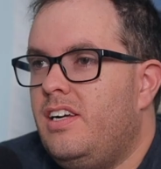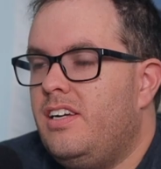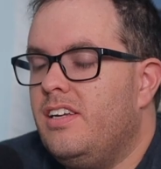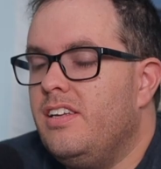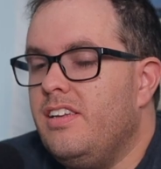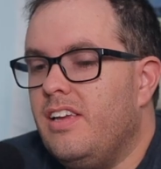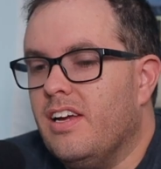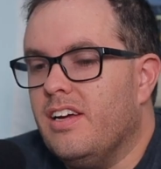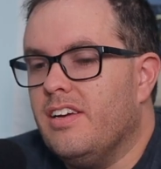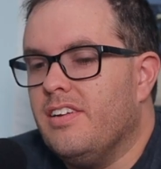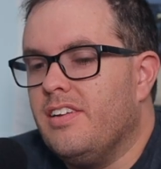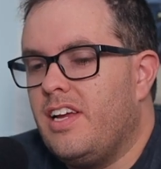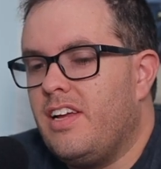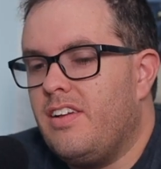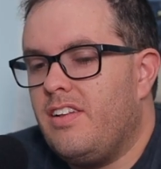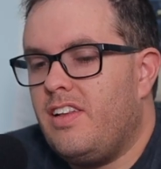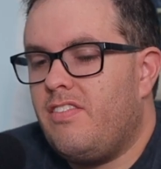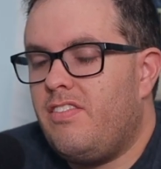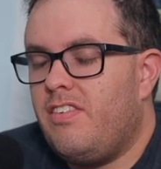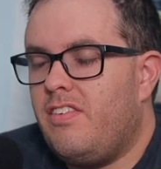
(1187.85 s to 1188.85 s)
Yeah,
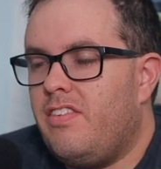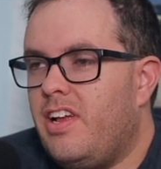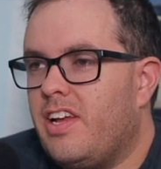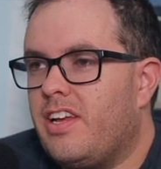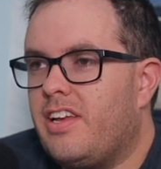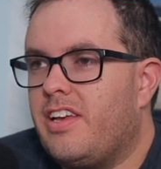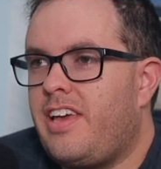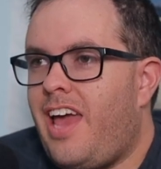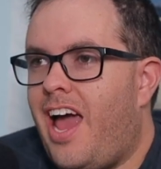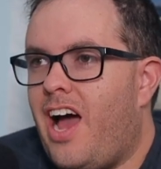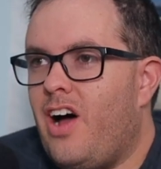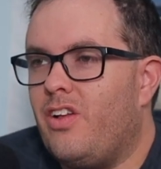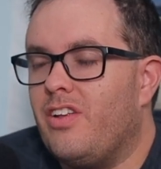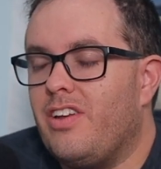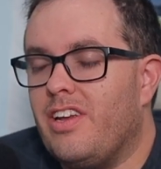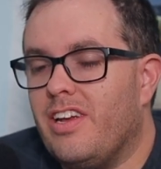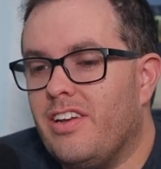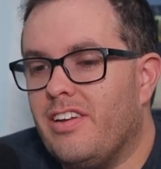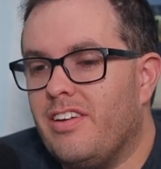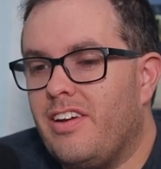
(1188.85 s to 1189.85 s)
if it like
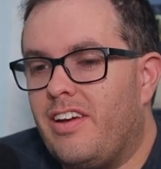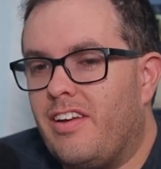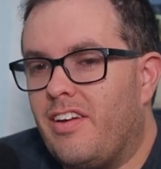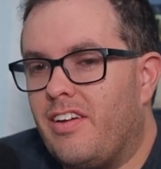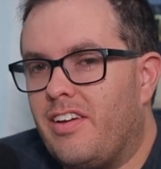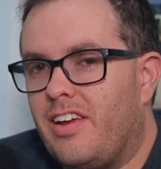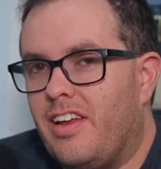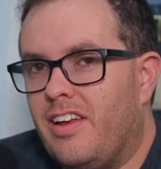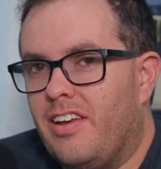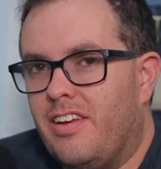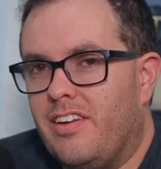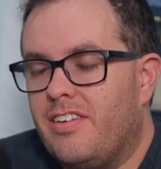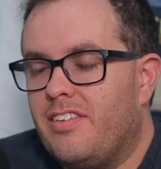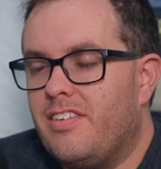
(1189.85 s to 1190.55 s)
Kaladin in